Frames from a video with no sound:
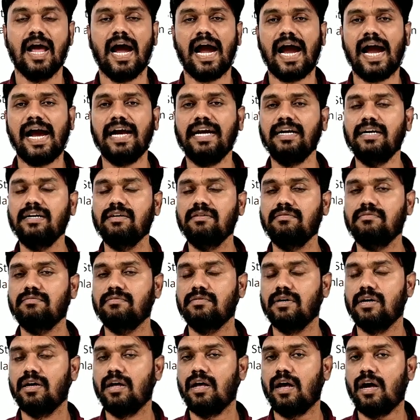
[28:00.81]
and
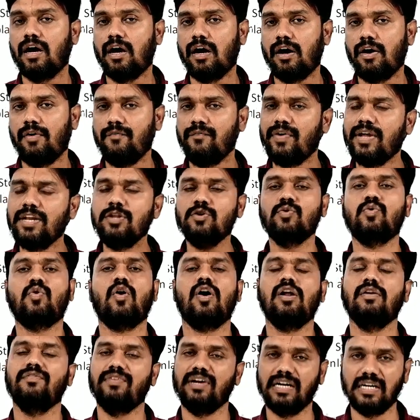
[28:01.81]
when you
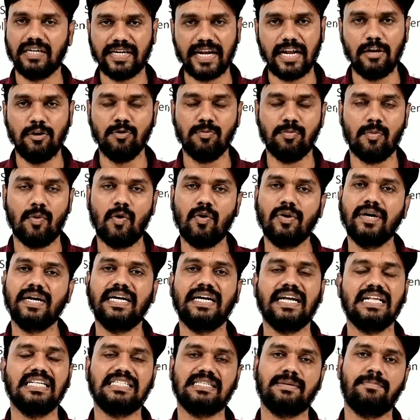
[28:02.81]
call, we'll tell you more
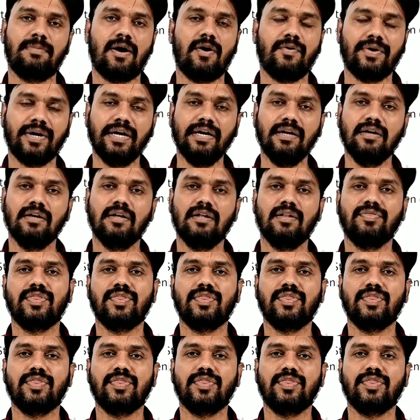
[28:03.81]
details about it.